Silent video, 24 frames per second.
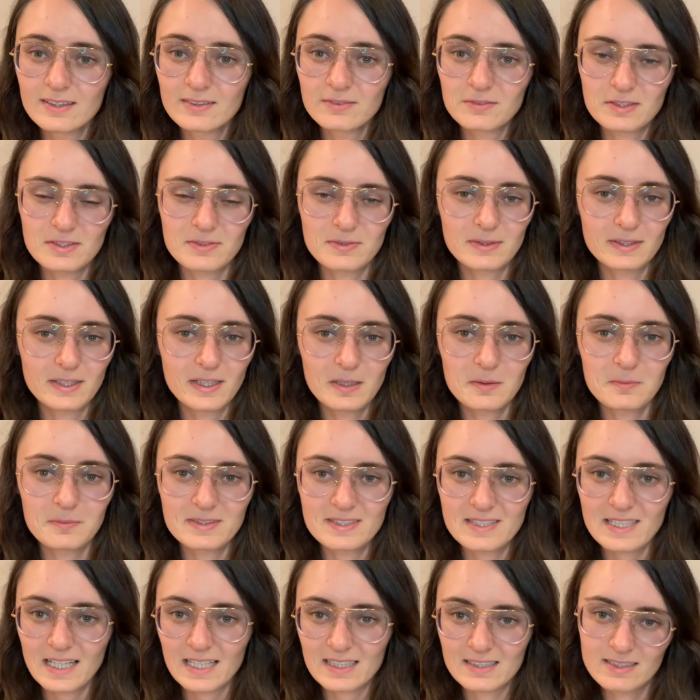which will help with
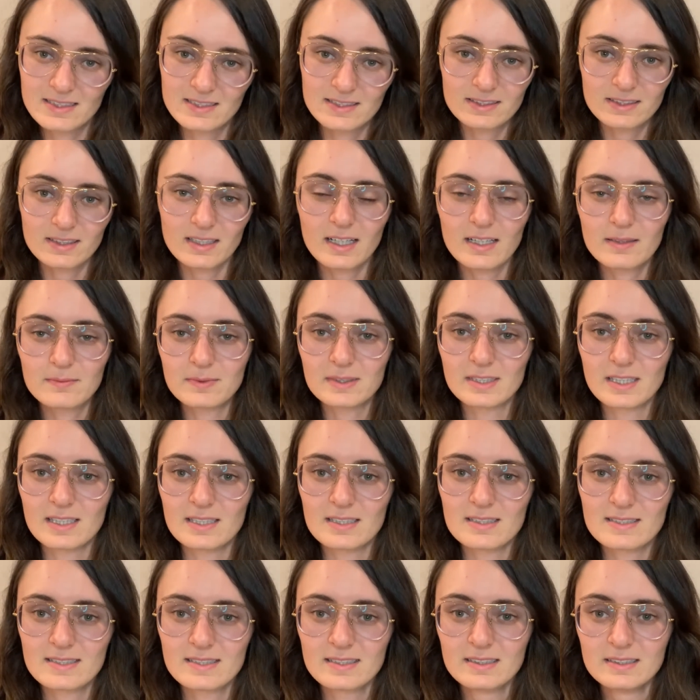taxes a lot
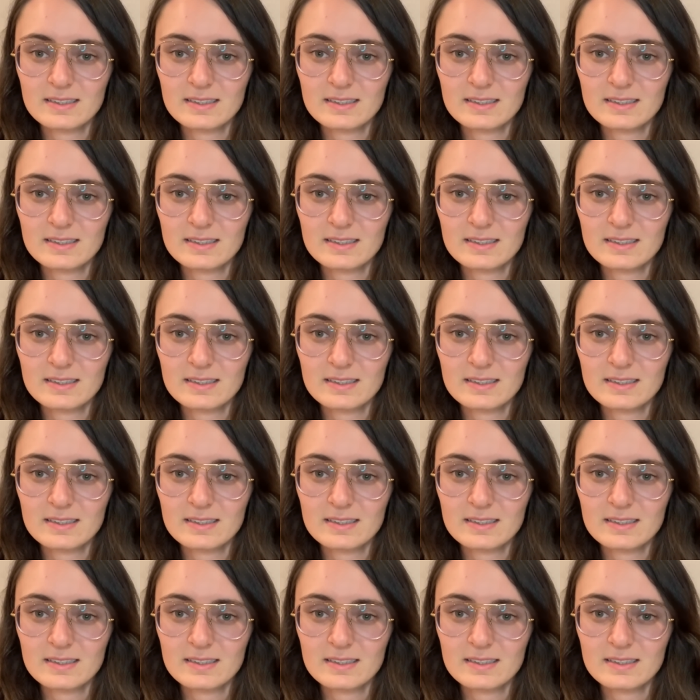because,